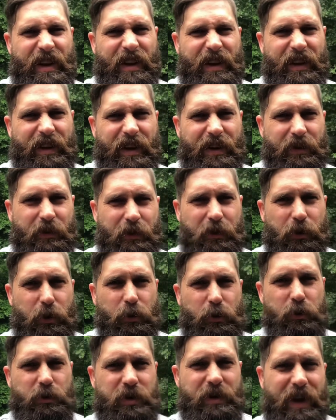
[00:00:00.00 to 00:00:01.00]
like on
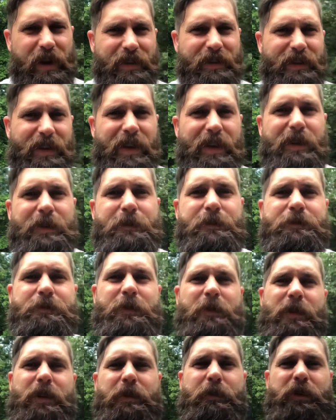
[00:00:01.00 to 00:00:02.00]
Google Translate,
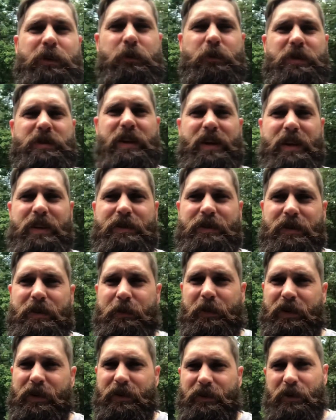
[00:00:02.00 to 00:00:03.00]
let me switch hands here,
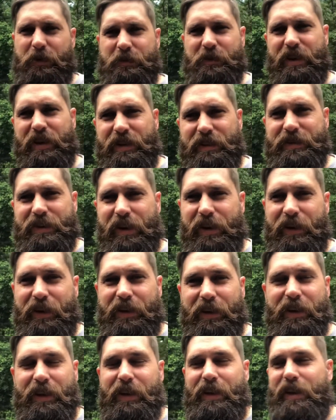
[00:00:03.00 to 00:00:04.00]
my arm's getting tired.
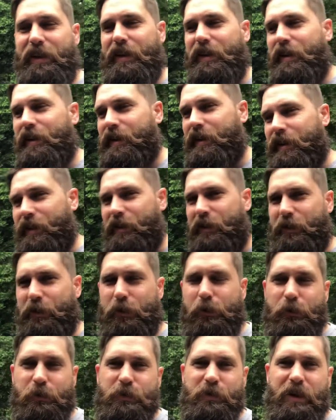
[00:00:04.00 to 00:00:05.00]
On
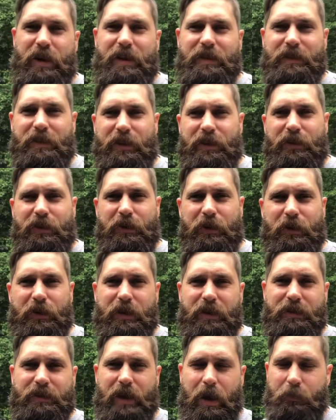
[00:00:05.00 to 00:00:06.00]
Google Translate, you know, you
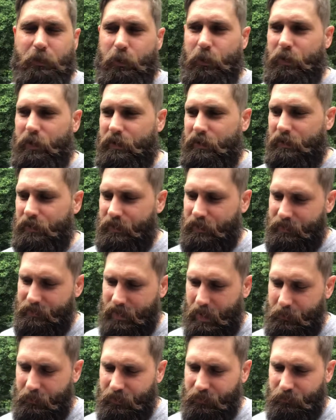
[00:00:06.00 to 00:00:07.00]
can type
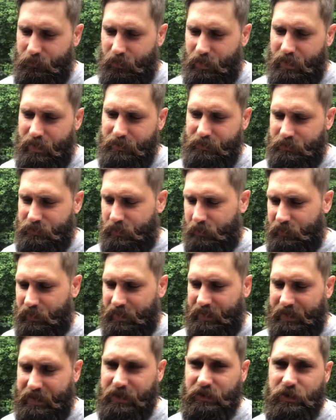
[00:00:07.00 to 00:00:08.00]
a phrase or something
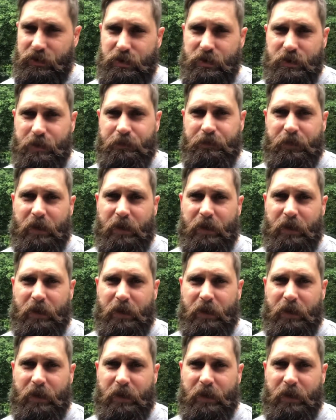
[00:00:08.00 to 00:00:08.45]
in English,